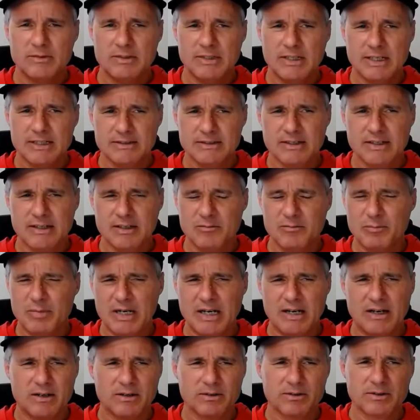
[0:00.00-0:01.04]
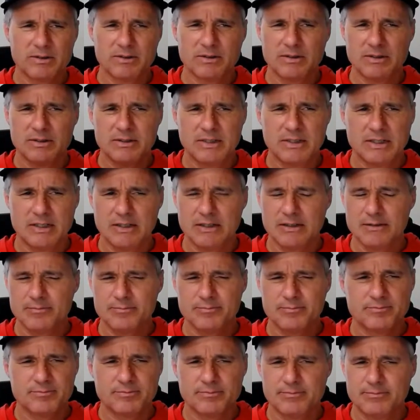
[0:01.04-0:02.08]
desiccant powder on
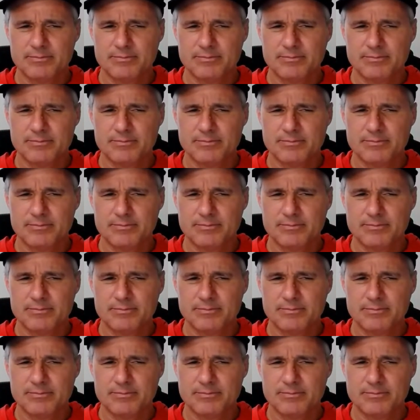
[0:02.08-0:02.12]
there.